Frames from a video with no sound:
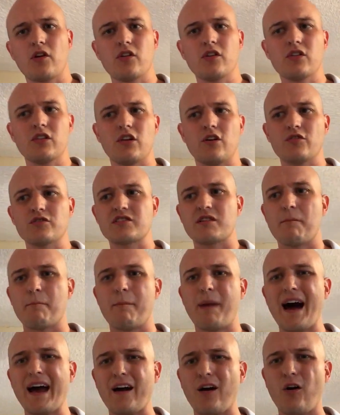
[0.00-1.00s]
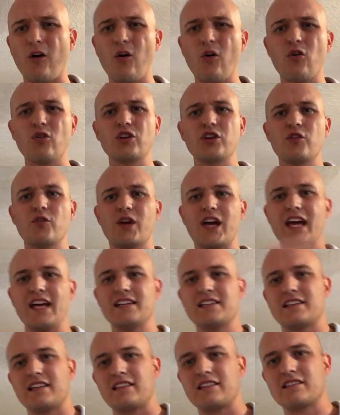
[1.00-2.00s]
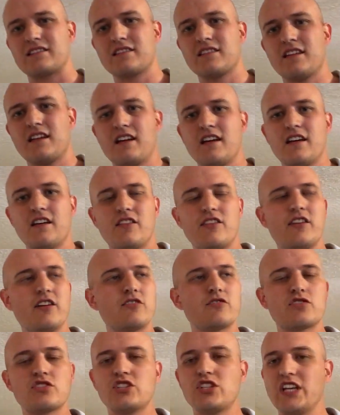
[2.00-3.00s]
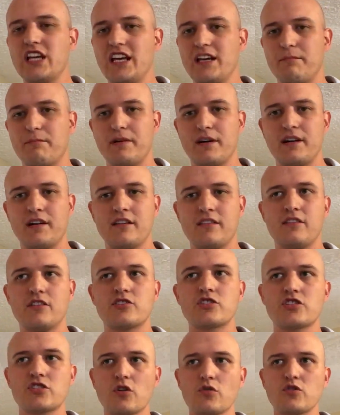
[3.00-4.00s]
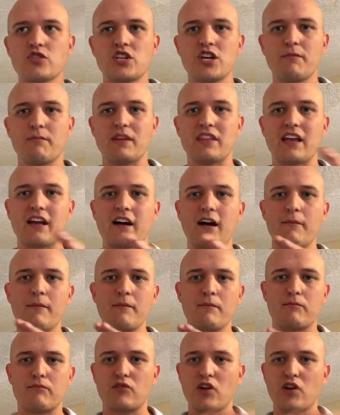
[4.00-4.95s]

go to Lowe's, and buy all new casings. They're cheap. They're so cheap, and they come